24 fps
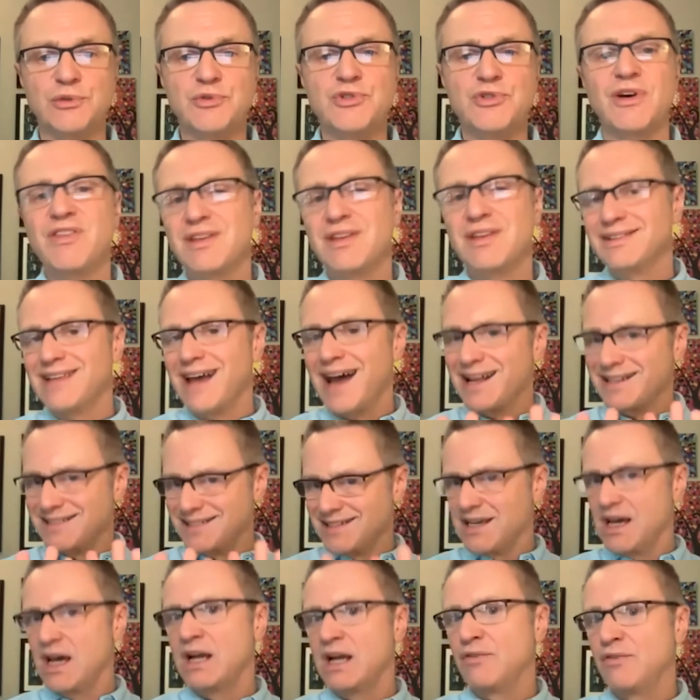So I think that's
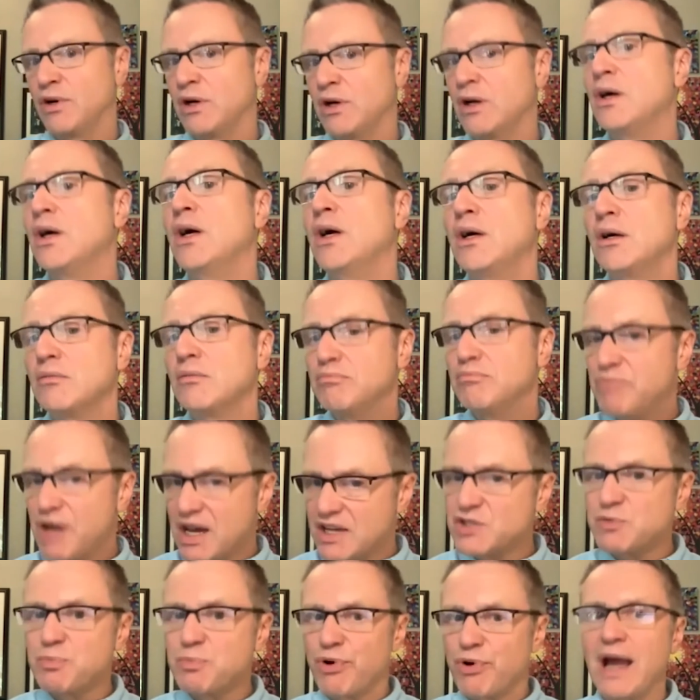kind of a
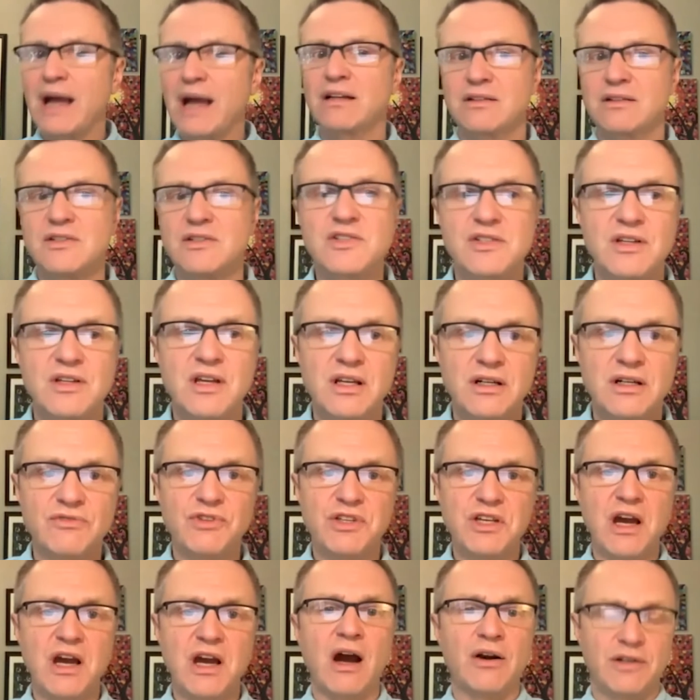best practice state of
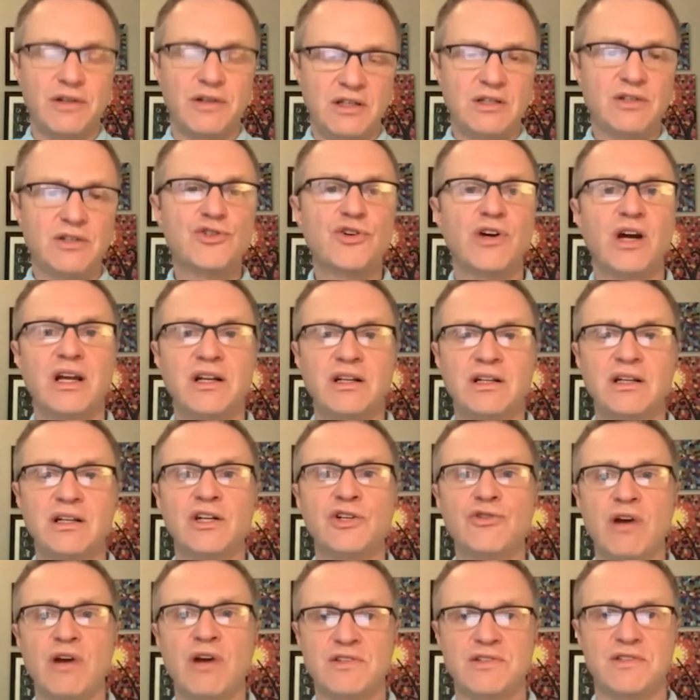the art in trying to
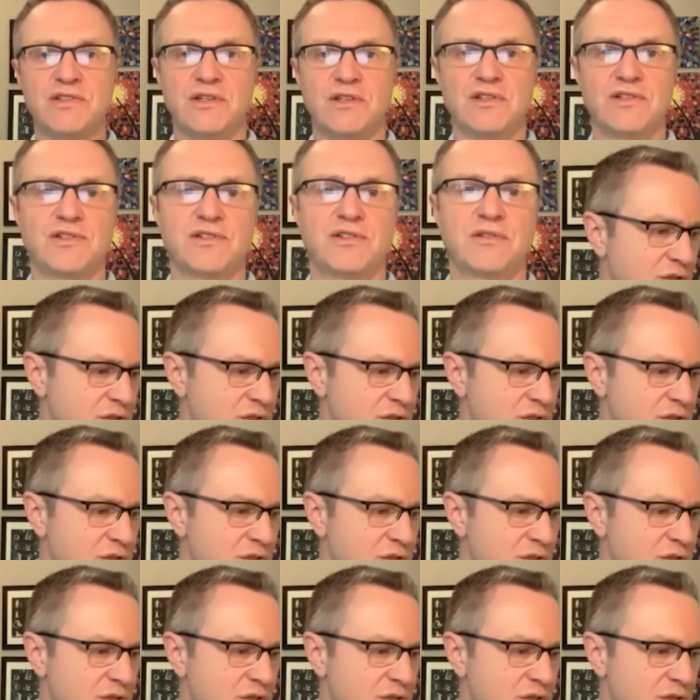address this.